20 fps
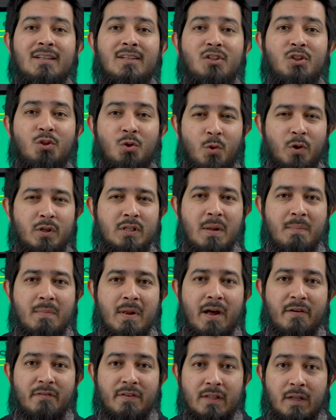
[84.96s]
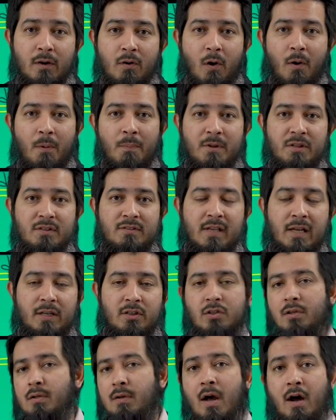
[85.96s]
show us some love in the comment
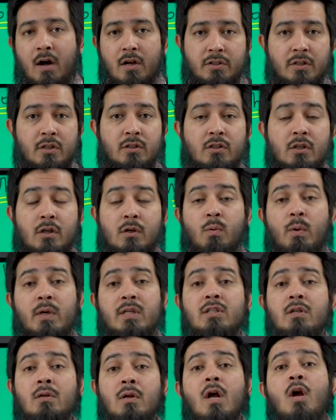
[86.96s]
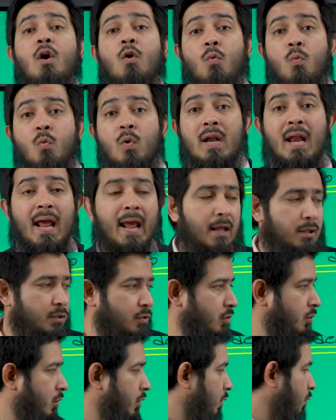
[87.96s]
section. Ask us a question, we'll
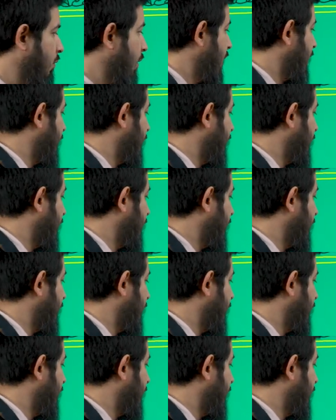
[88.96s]
answer you.